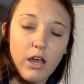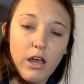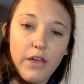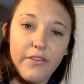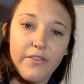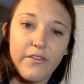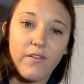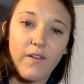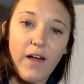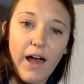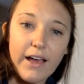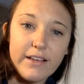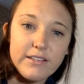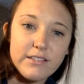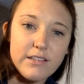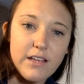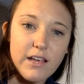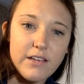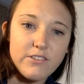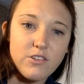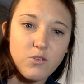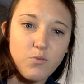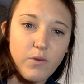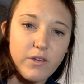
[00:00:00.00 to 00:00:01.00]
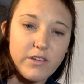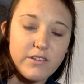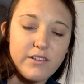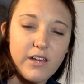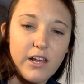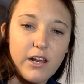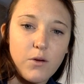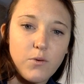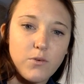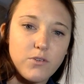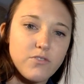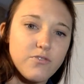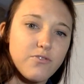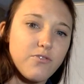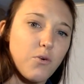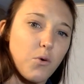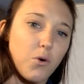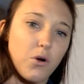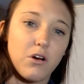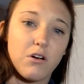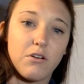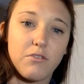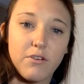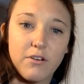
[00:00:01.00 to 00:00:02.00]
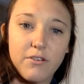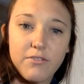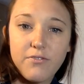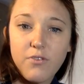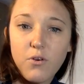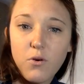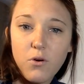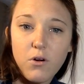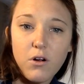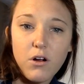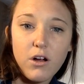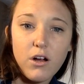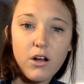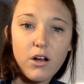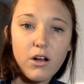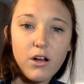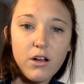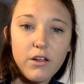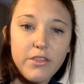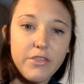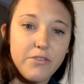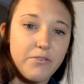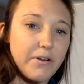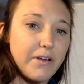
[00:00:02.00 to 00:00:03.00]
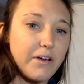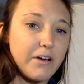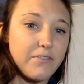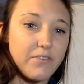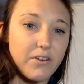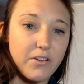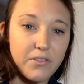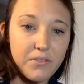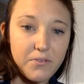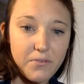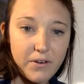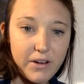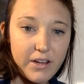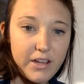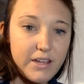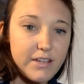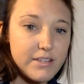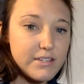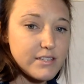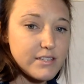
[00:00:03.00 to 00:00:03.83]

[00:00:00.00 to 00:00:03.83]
in the last lesson we said it was 4/4, 3/3,